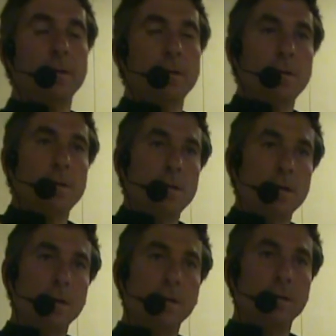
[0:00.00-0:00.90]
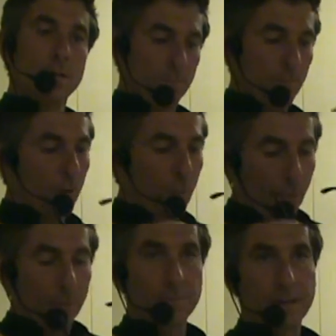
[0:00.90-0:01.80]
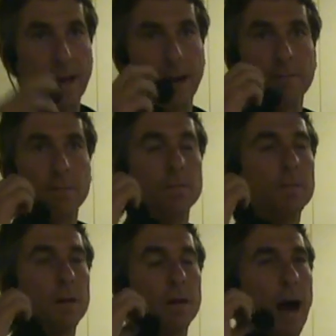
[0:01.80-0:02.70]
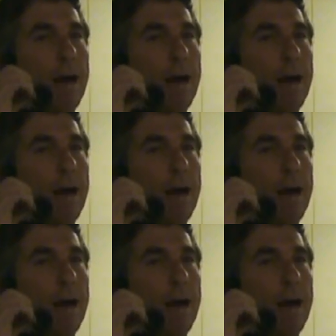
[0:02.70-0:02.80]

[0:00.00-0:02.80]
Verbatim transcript: eight, nine, and maybe yeah. a ten. I think.